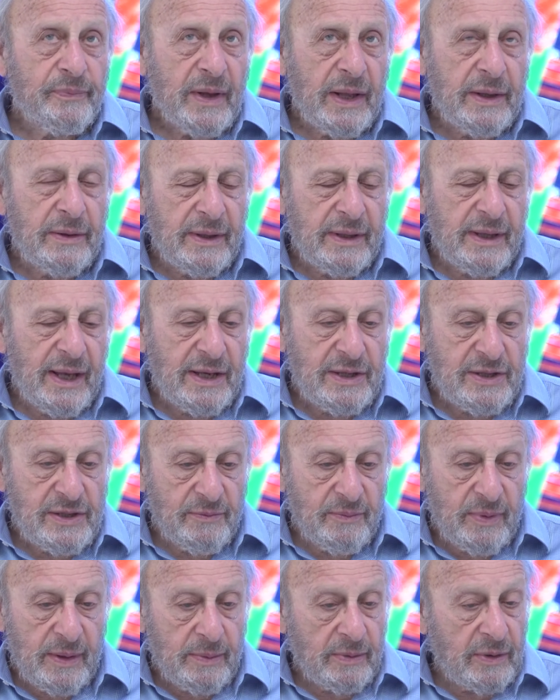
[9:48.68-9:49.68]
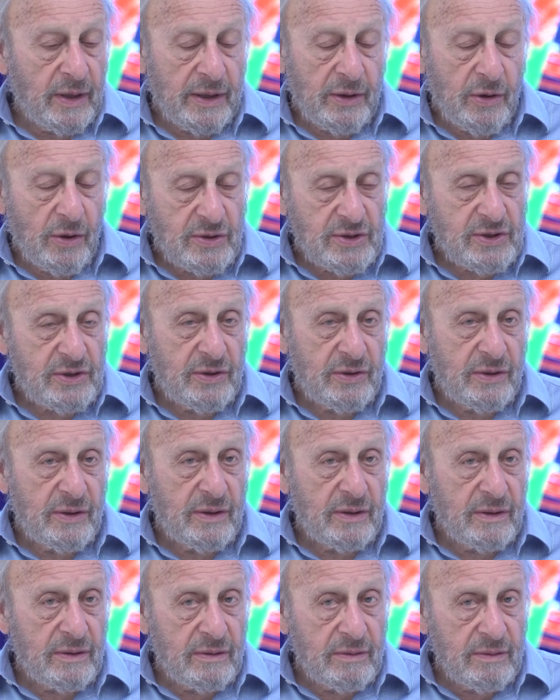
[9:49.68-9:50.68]
in the case of people like Austin
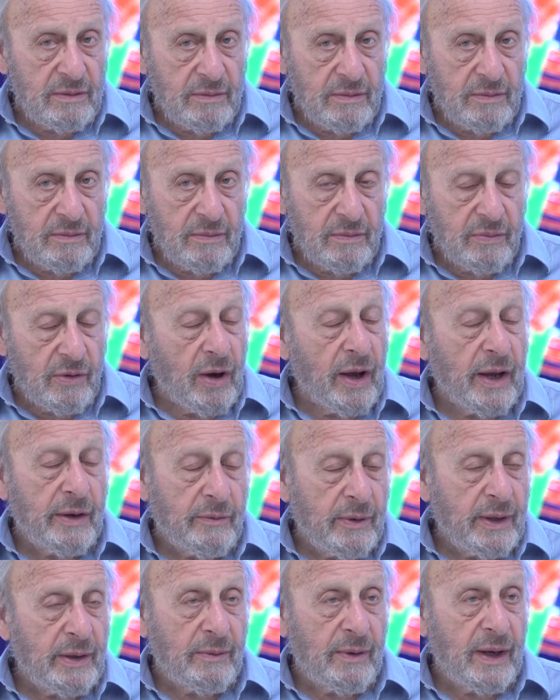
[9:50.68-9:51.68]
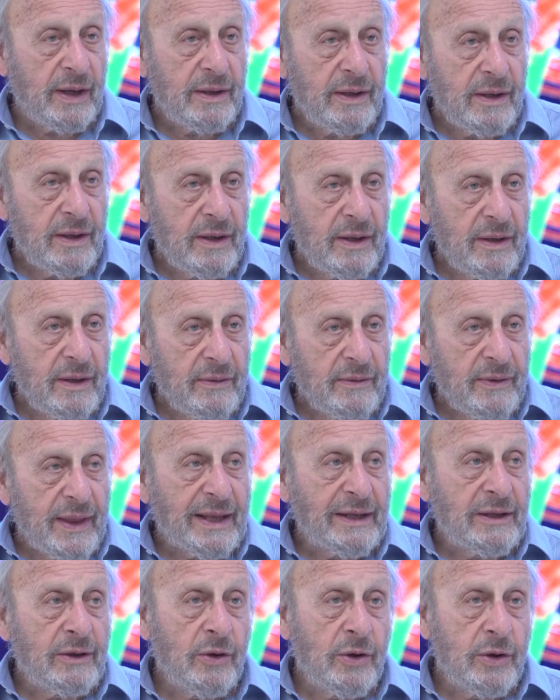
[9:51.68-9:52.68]
and Brian Redaway,
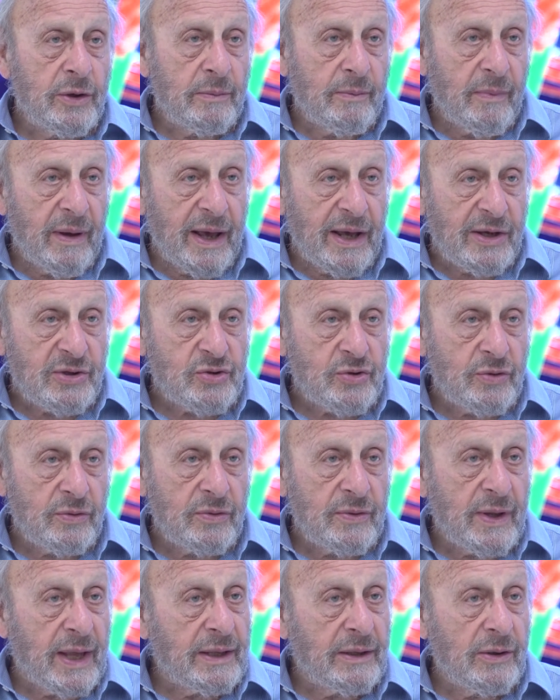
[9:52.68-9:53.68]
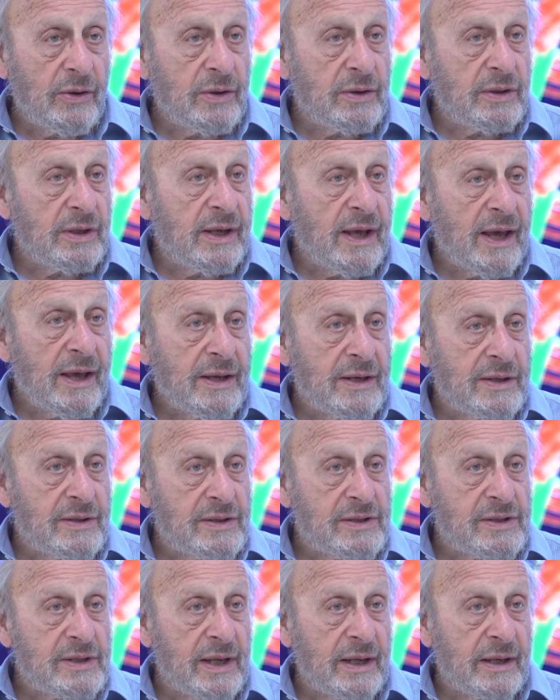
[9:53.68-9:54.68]
they'd learnt Marshall and they'd learnt
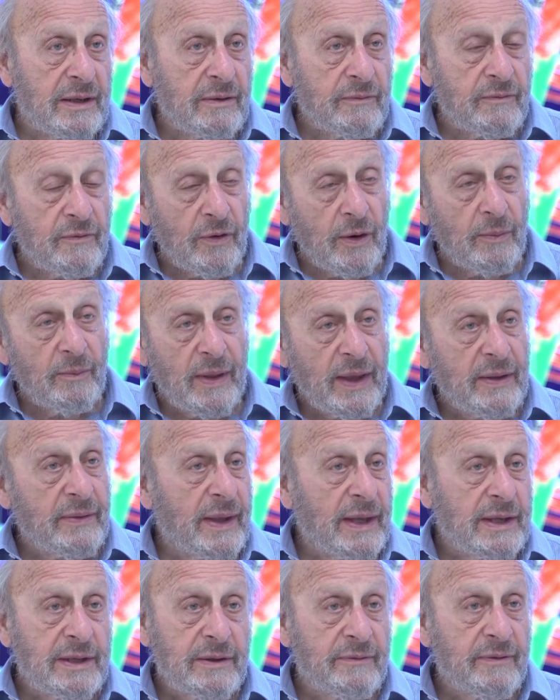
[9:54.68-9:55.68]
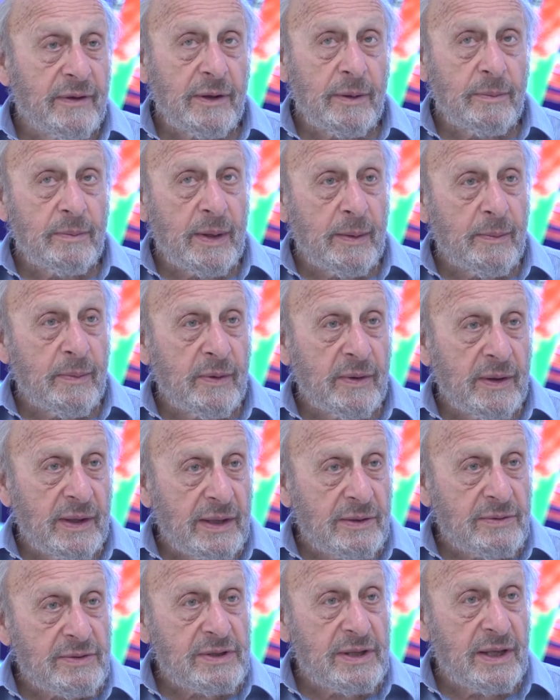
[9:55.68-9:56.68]
Keynes. And from that, they developed everything
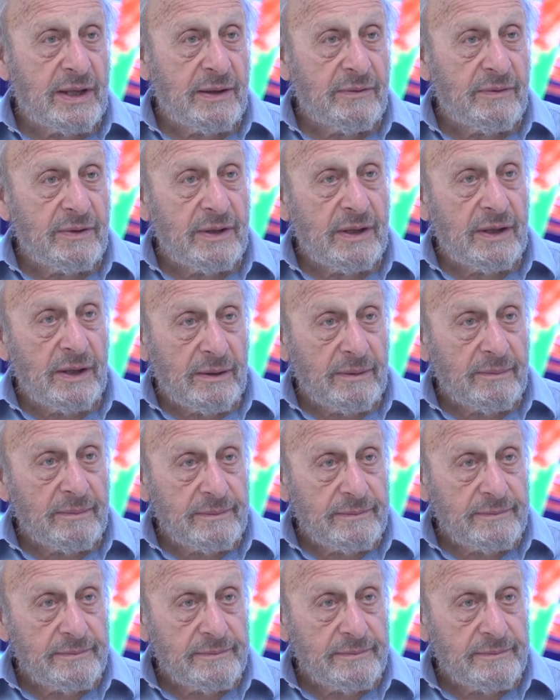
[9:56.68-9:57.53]
else they ever did.